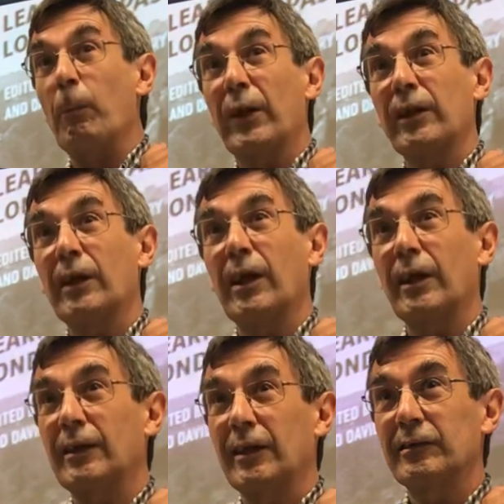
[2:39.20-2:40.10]
but
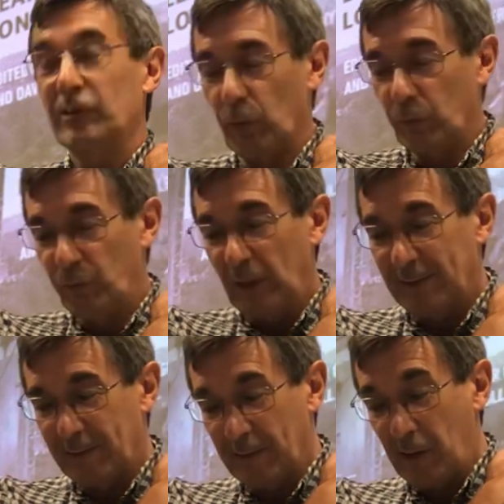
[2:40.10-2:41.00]
I just don't feel
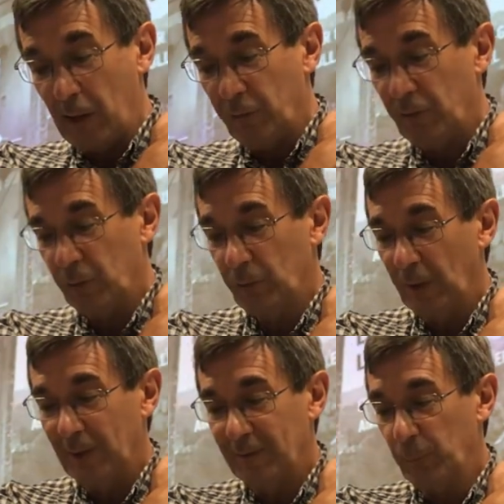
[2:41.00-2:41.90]
it's enough to
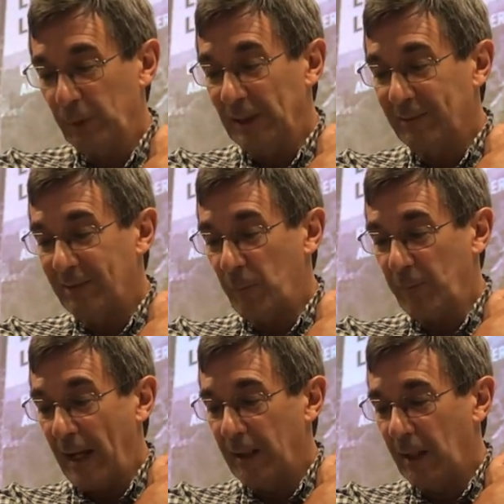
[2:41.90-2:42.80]
simply
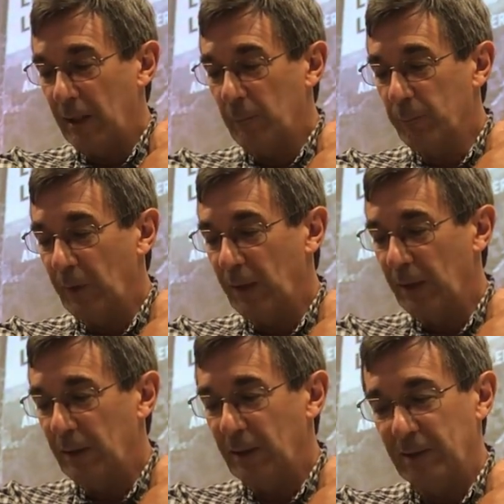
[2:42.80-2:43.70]
accept that.
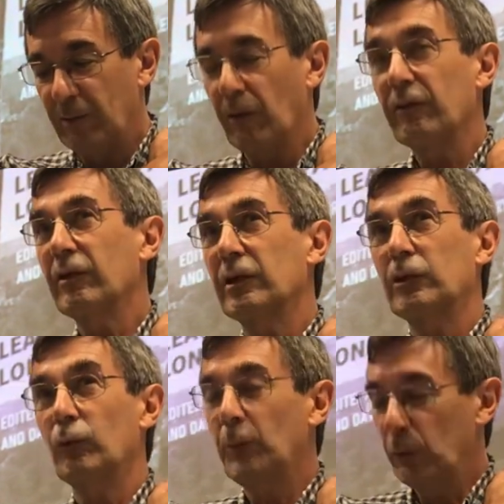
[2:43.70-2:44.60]
It's not such
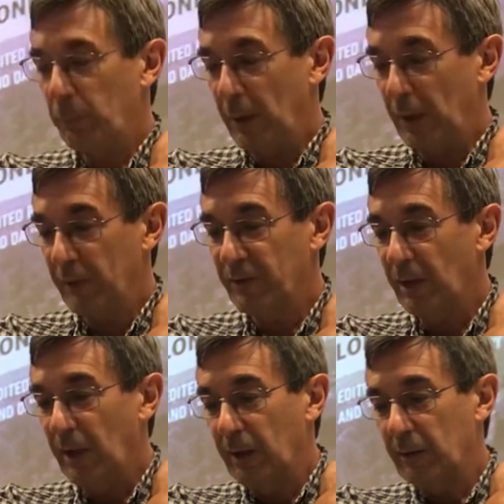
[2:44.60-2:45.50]
a remote past
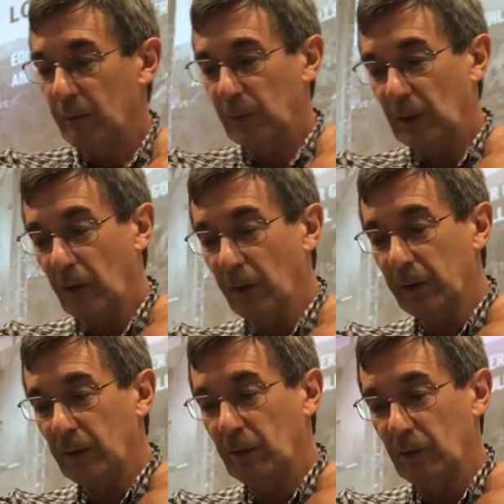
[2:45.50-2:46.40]
that we can't
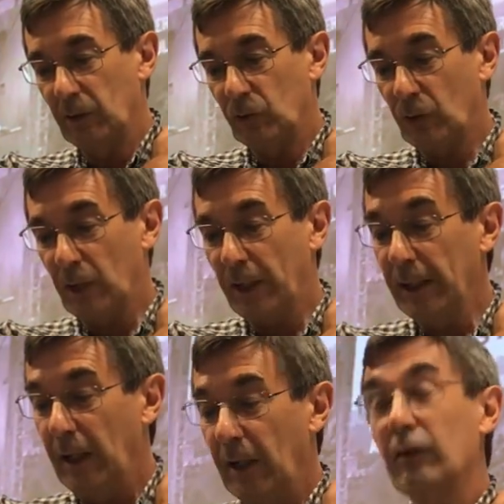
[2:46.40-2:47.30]

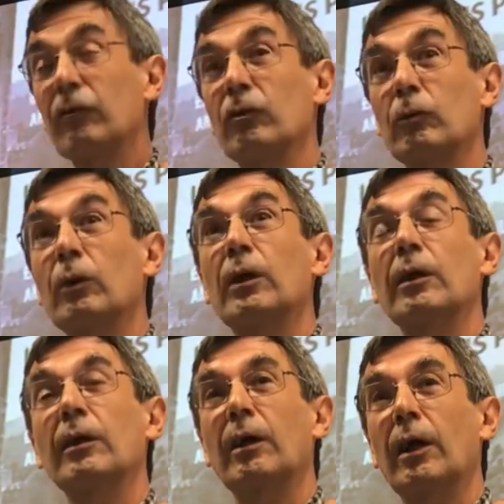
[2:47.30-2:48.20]
try to
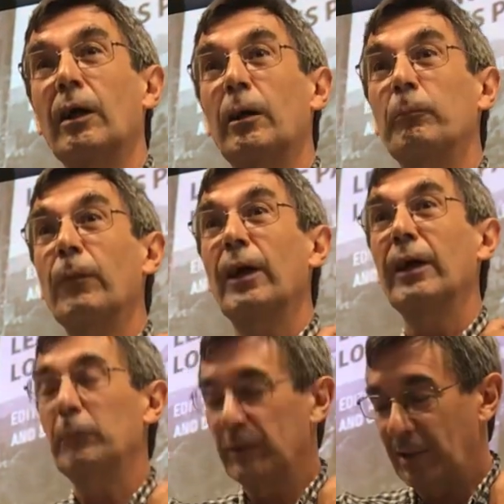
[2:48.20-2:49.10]

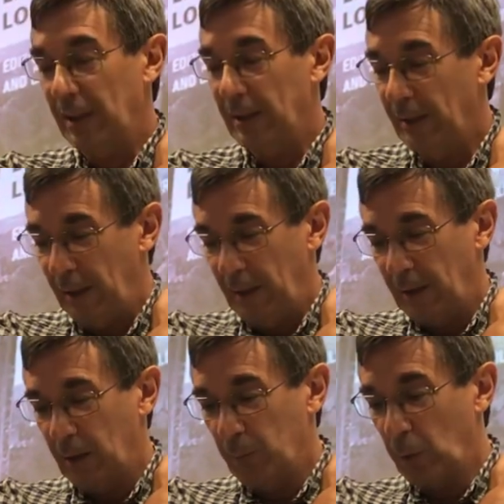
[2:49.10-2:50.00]
imitate
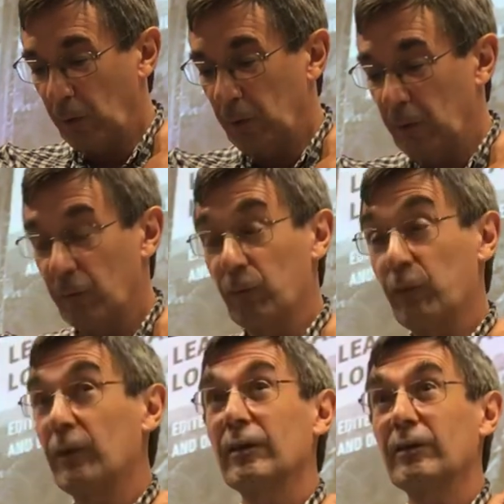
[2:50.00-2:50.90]
a model of
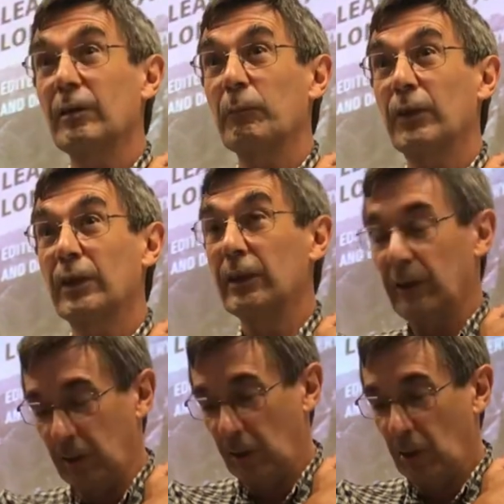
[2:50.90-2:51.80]
something that
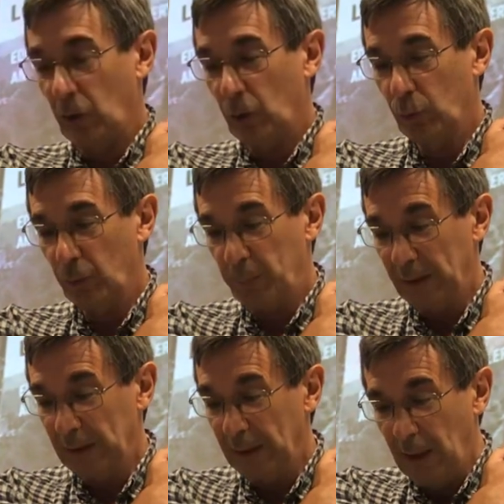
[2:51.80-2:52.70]
could
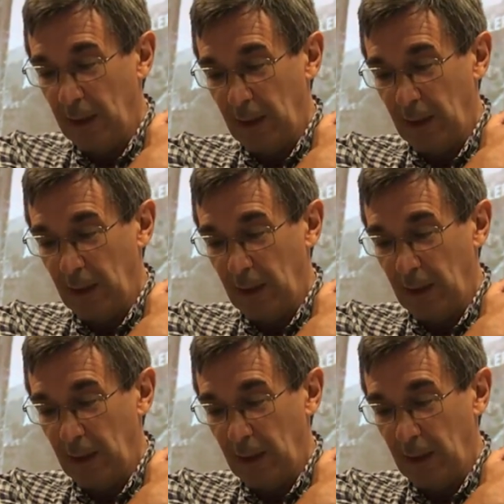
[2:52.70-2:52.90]
be,